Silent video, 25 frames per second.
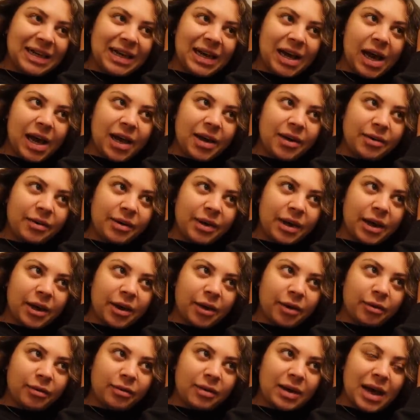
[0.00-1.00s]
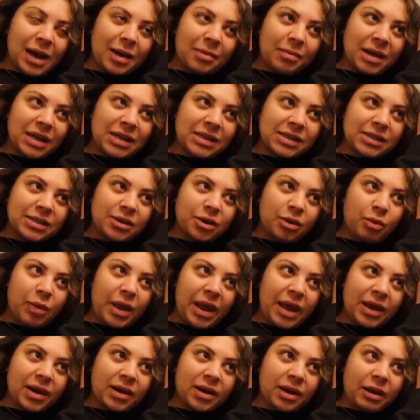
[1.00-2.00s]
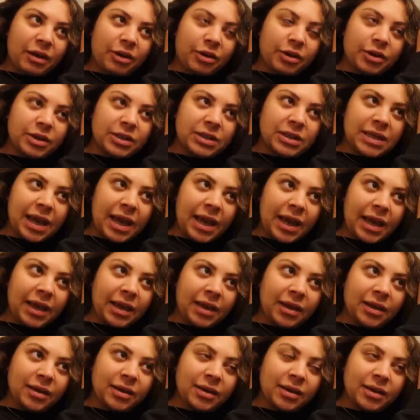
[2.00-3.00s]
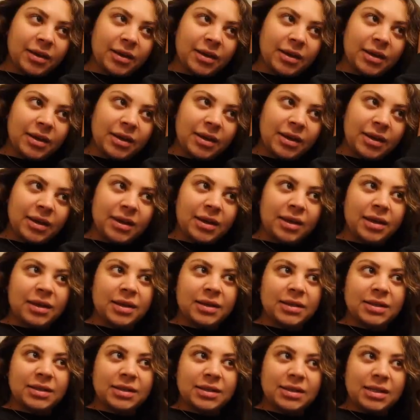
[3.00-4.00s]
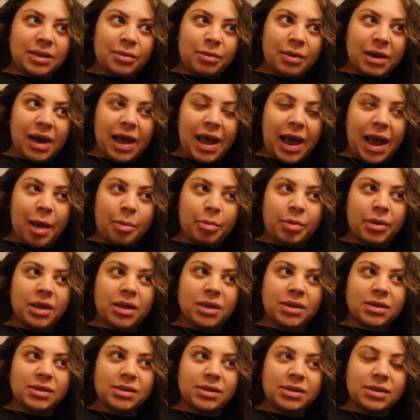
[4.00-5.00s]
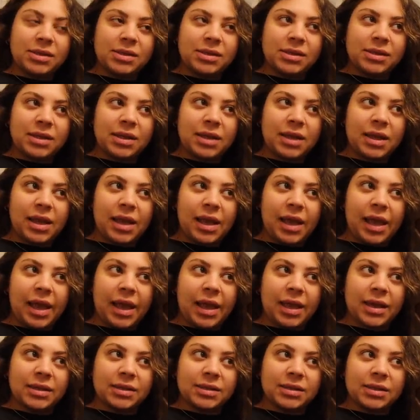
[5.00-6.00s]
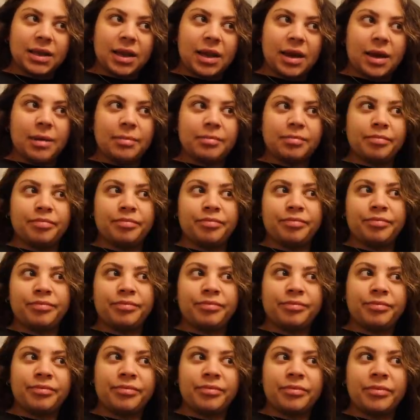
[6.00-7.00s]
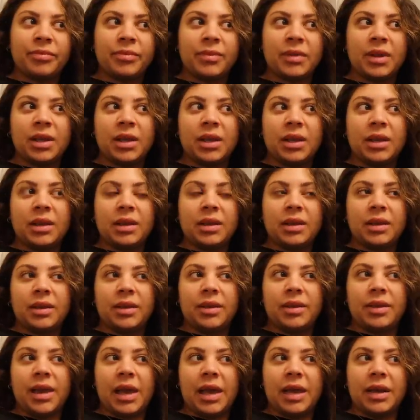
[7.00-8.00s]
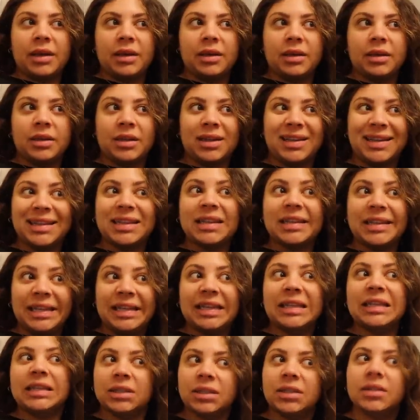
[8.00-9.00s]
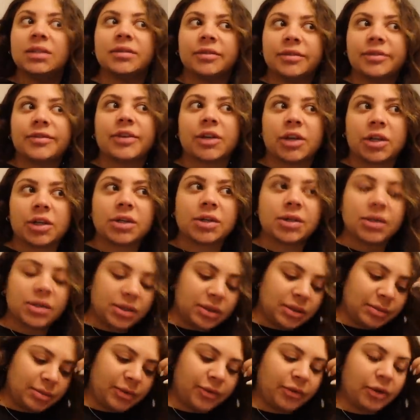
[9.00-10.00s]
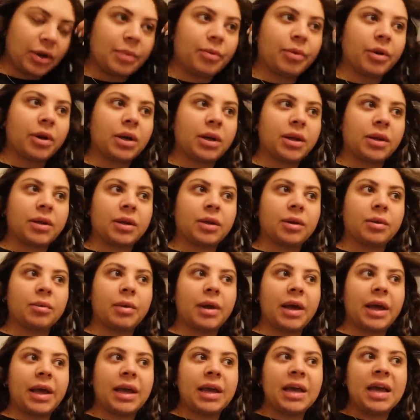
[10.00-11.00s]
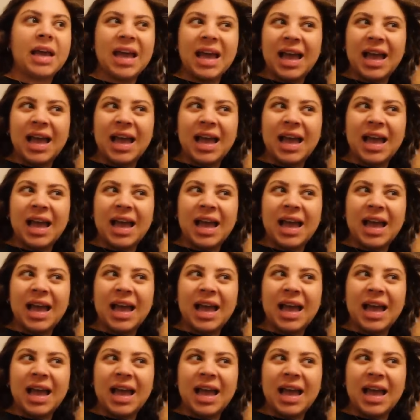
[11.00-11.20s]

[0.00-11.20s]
I don't know. I might still wait another day, see what happens, and um, then clean first before I put anything away.